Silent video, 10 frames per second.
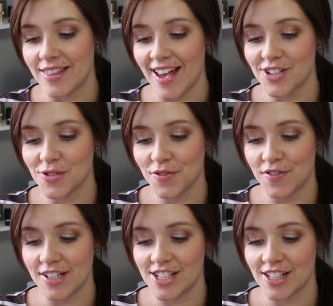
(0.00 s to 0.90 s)
Natural
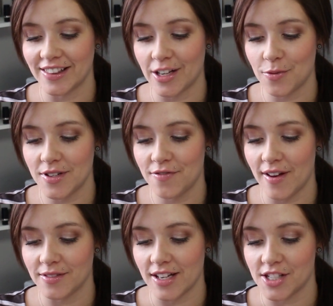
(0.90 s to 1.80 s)
Finish Liquid
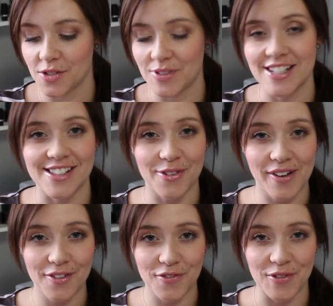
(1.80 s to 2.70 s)
Foundation which is
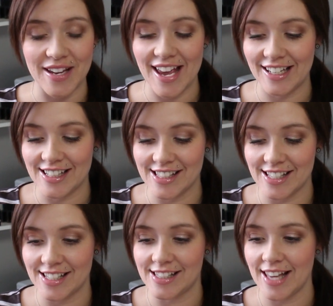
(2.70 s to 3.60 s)
oil free and it
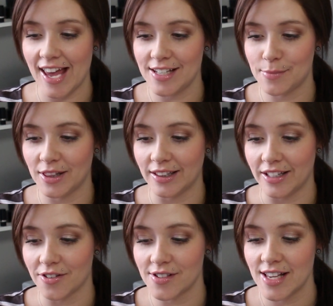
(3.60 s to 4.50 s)
says it's 8
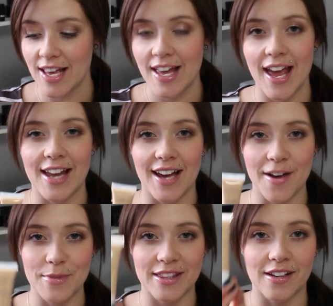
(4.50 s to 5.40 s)
milliliters and
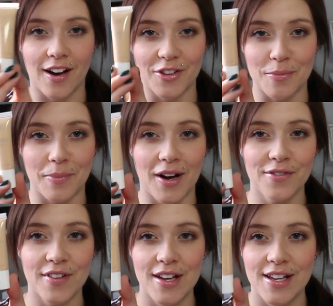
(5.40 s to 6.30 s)
I'm in the color buff.